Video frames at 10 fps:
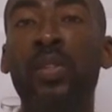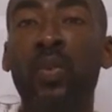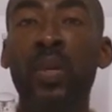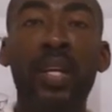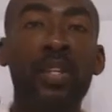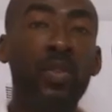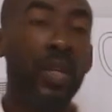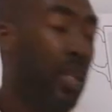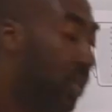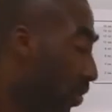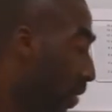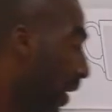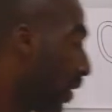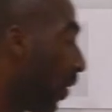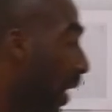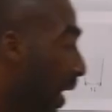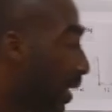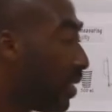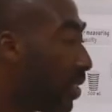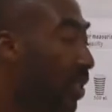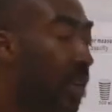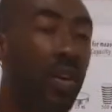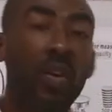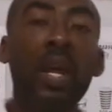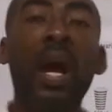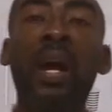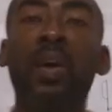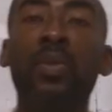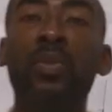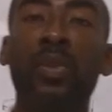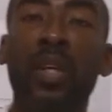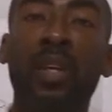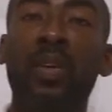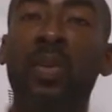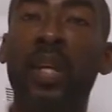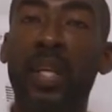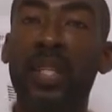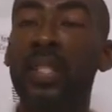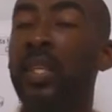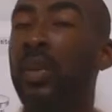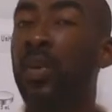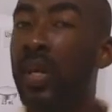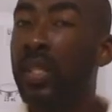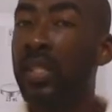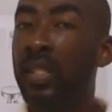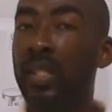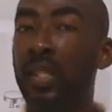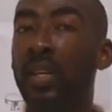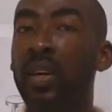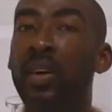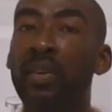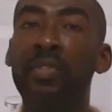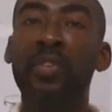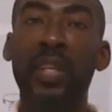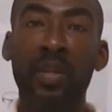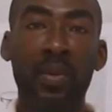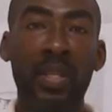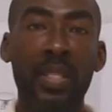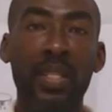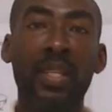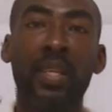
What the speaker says: so that you can try your hands on how you can look at quantity of liquid